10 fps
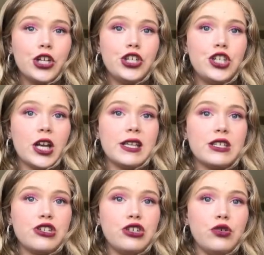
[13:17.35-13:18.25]

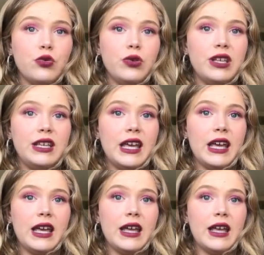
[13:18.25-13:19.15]
Just to
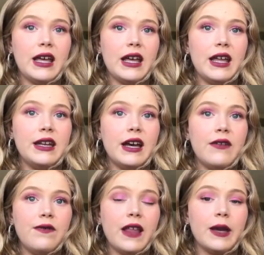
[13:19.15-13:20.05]
get
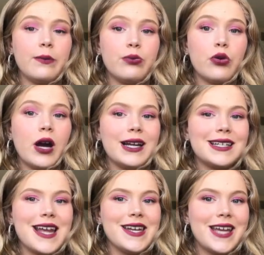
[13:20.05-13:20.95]
enough like
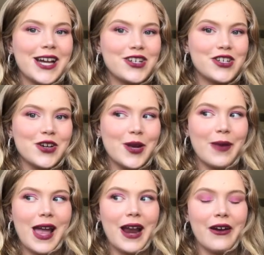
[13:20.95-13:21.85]
product and texture in
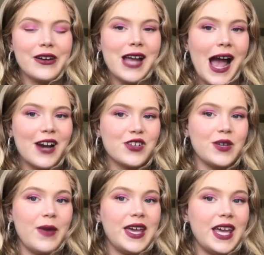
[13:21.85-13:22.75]
my hair to actually
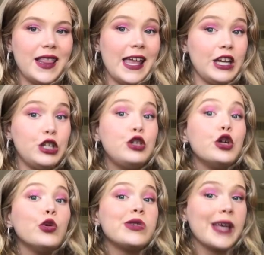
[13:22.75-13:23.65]
make it like
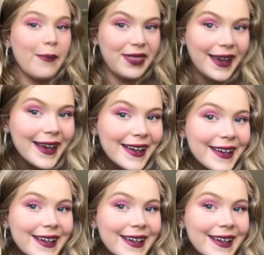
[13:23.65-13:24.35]
do something.